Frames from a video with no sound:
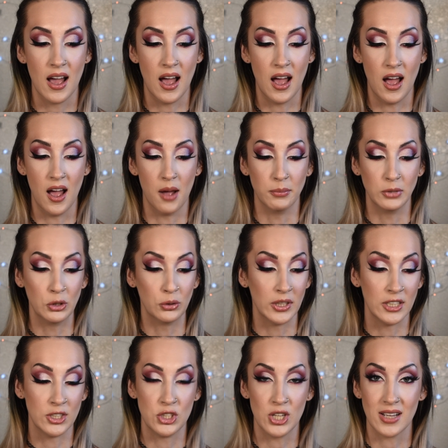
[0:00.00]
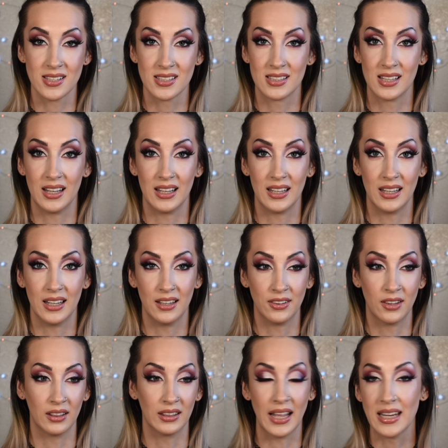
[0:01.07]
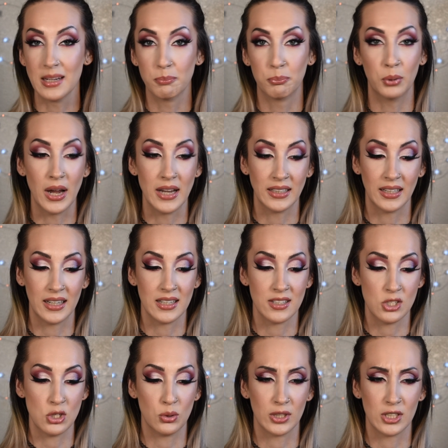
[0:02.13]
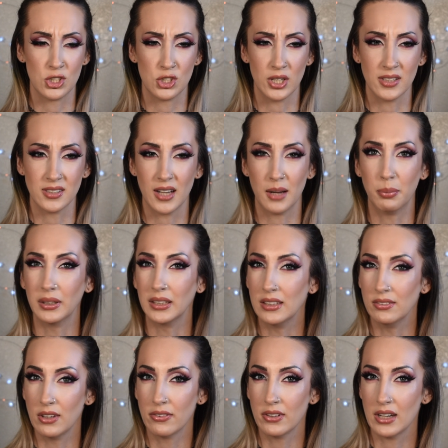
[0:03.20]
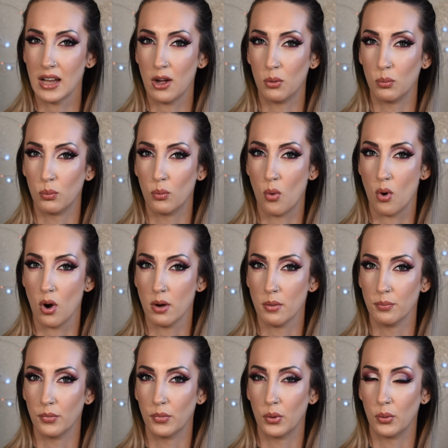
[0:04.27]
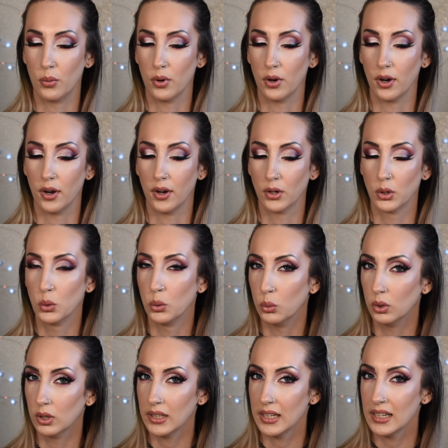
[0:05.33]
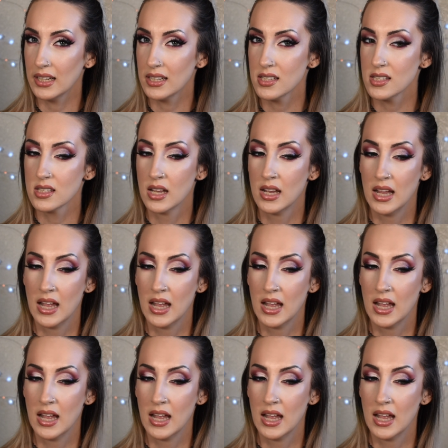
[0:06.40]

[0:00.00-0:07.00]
um, you can adjust the the light brightness you can adjust i believe even how warm or cool it is